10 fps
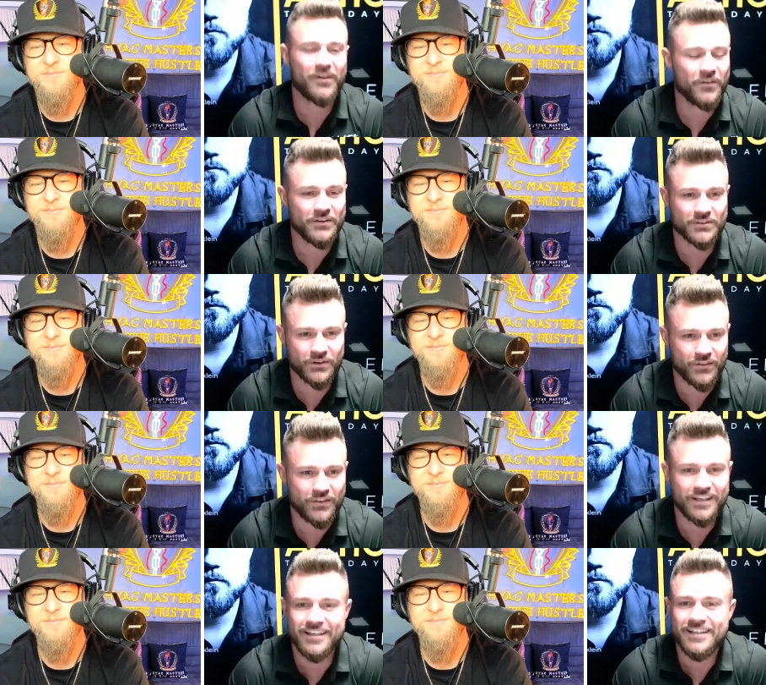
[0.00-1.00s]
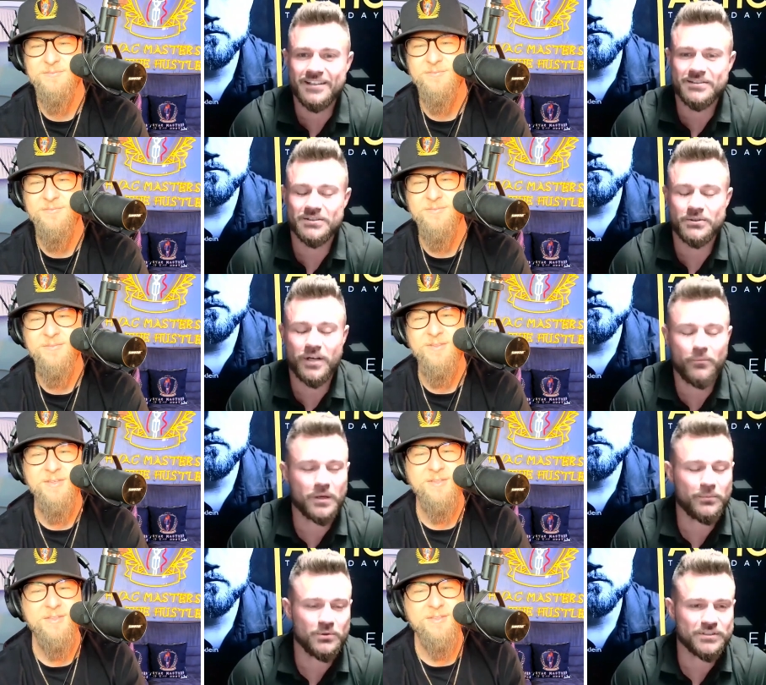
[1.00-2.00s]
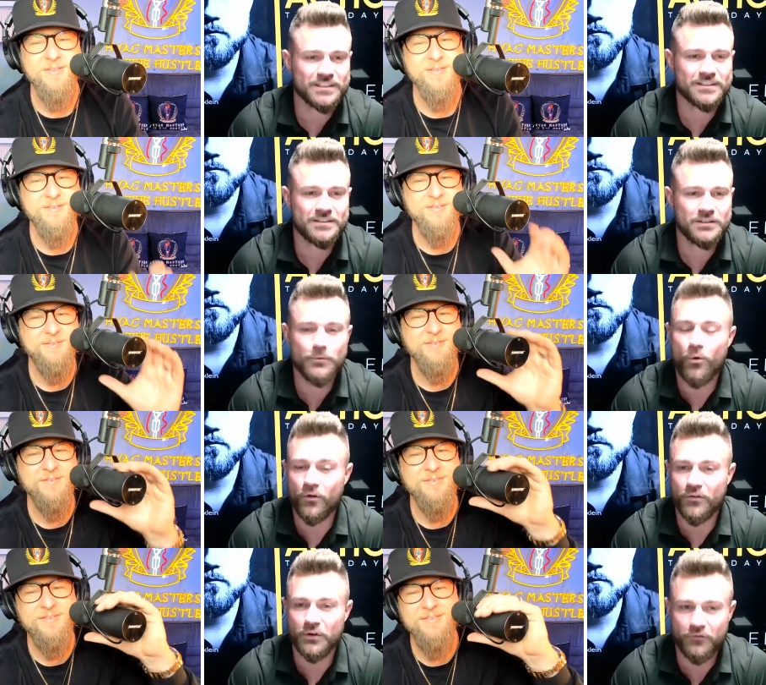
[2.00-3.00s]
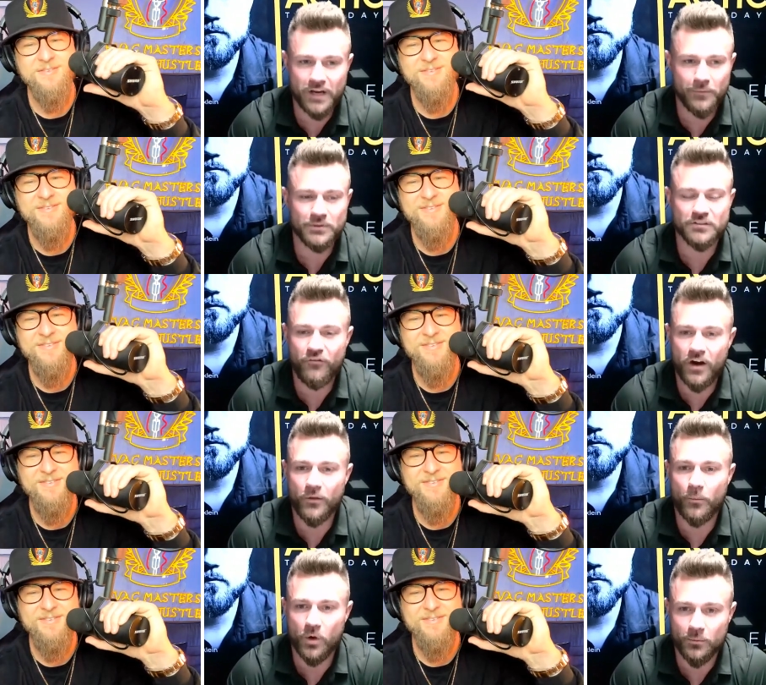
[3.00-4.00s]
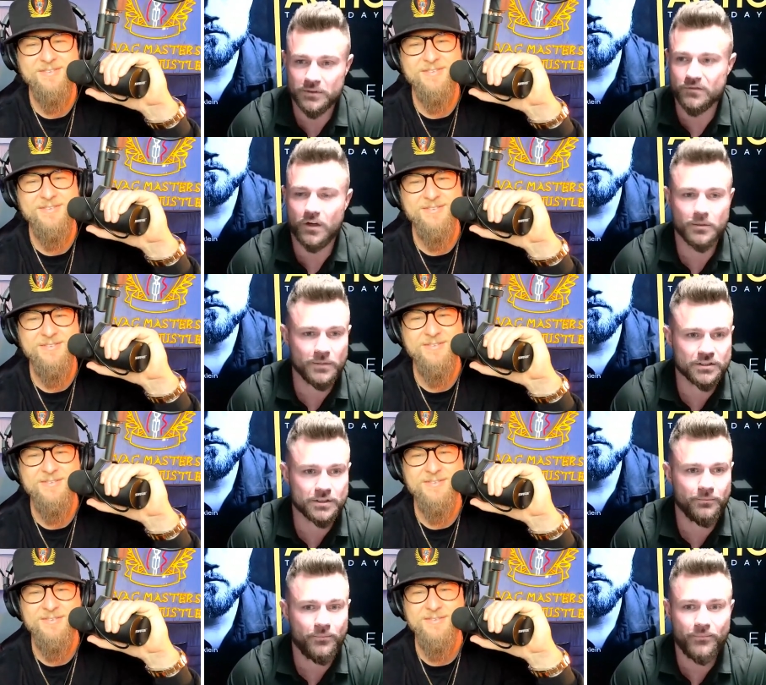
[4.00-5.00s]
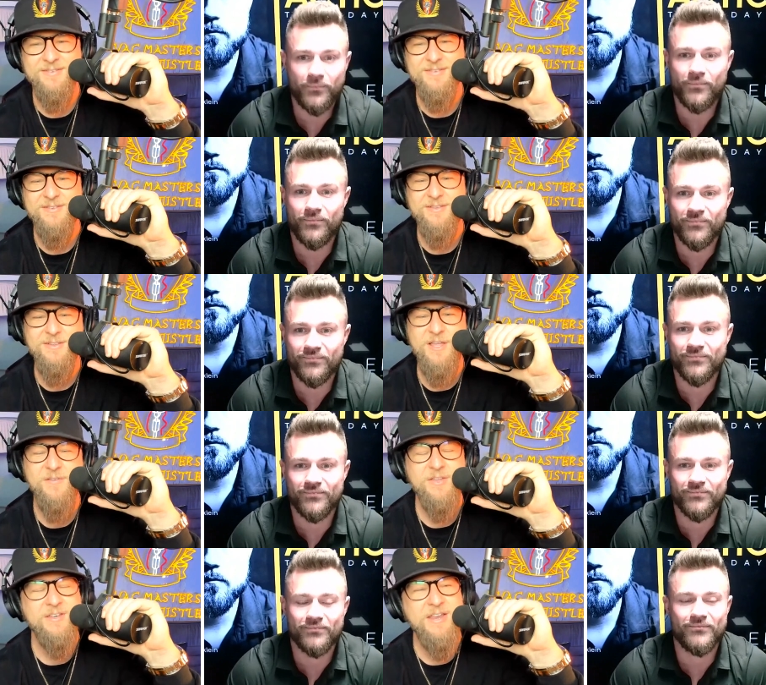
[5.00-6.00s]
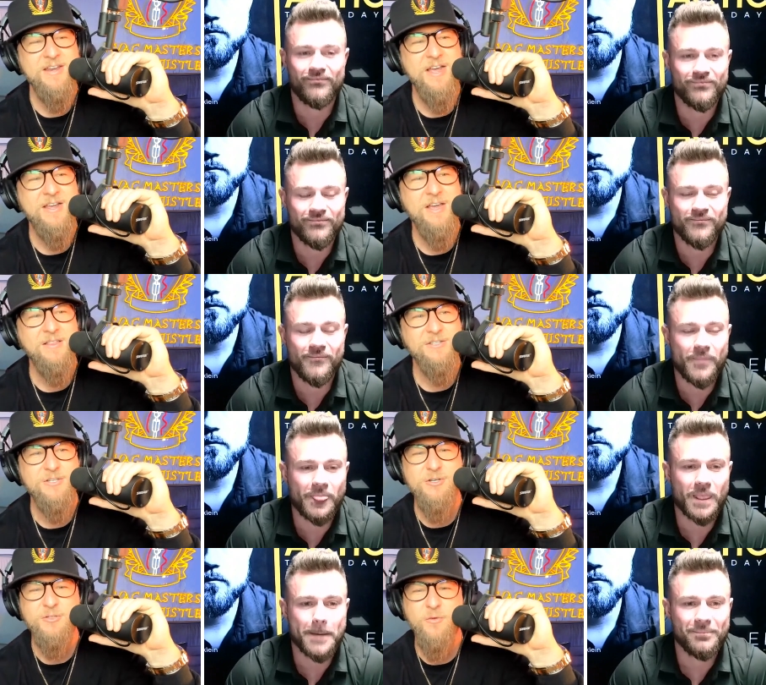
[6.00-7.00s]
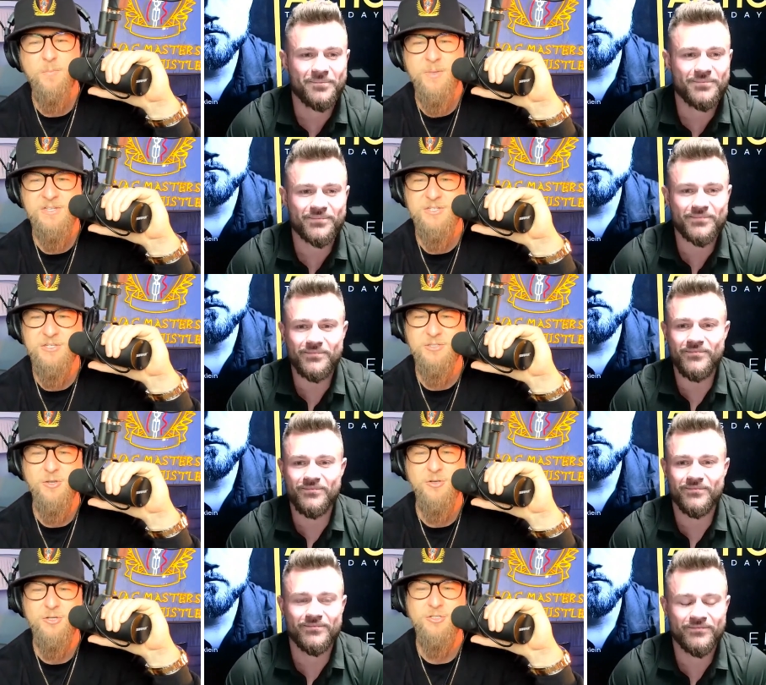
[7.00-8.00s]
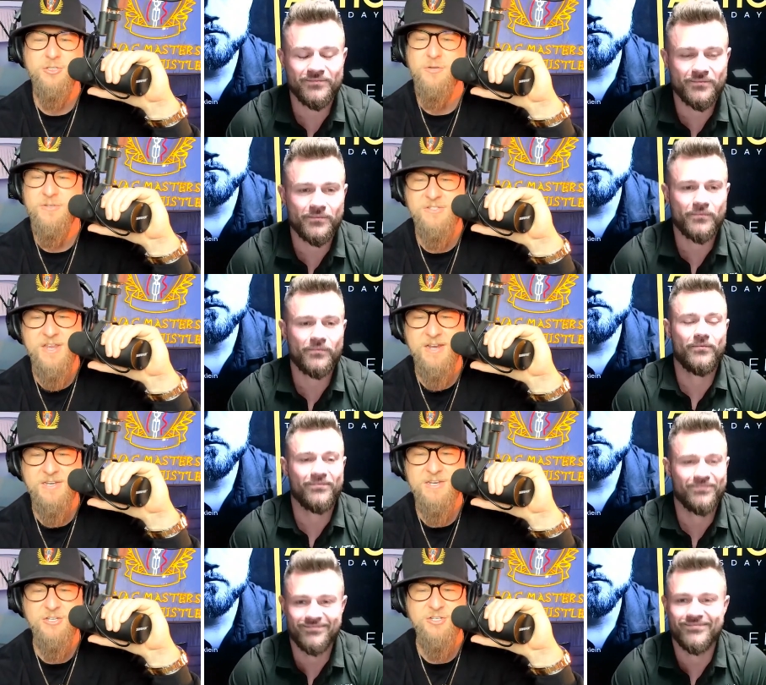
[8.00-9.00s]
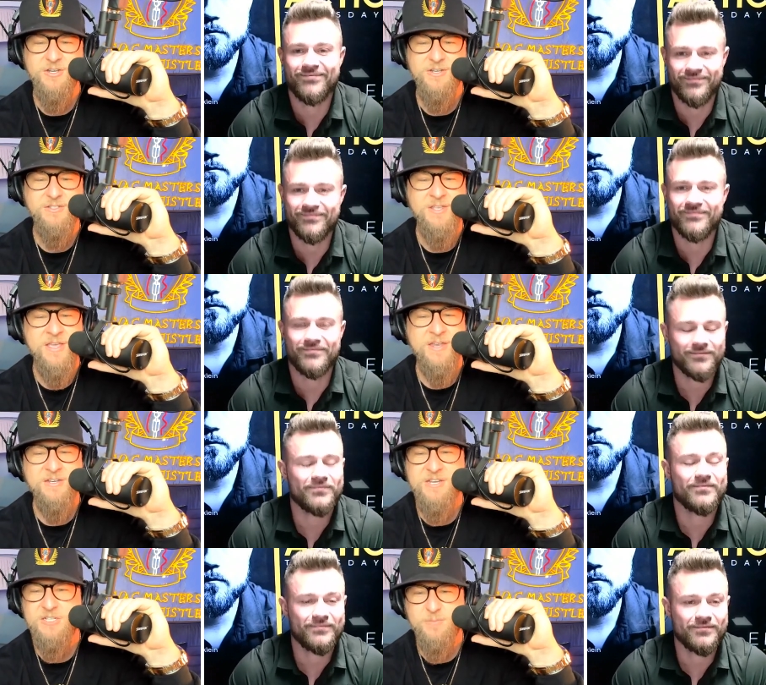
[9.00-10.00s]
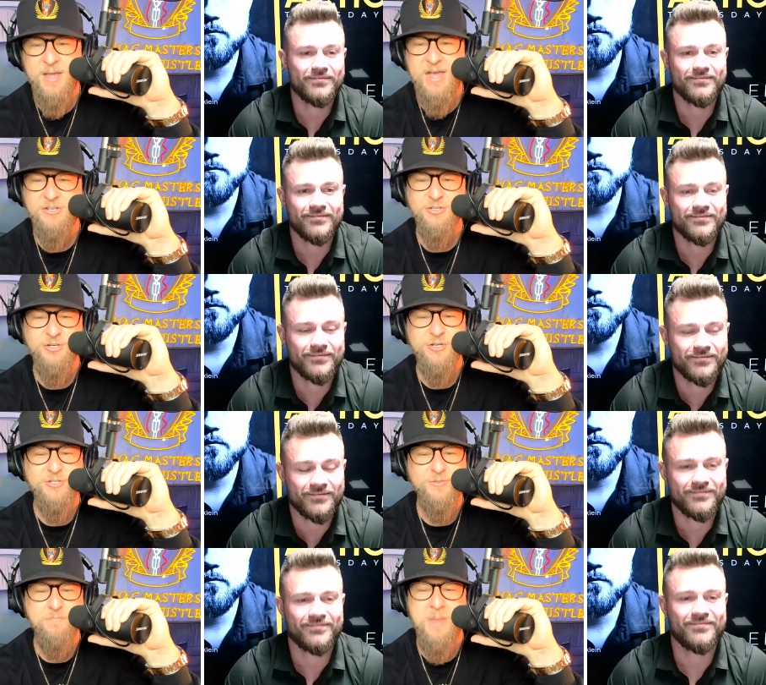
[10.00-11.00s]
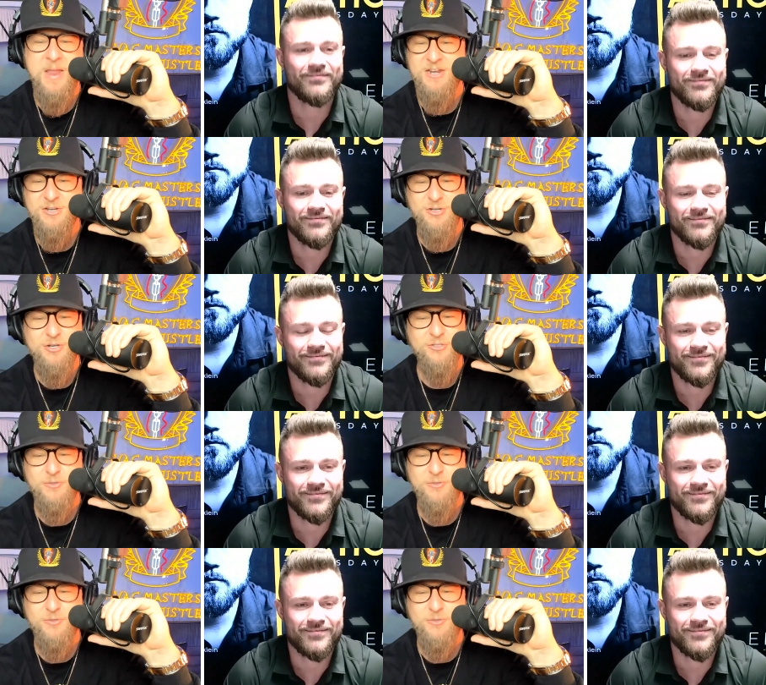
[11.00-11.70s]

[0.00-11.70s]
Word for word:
Speaker 1: on this earth, to help people just do more for their families and find their purpose, find their mission. Love it,
Speaker 2: Danny. I got listeners from business owners, service technicians, dispatchers, managers,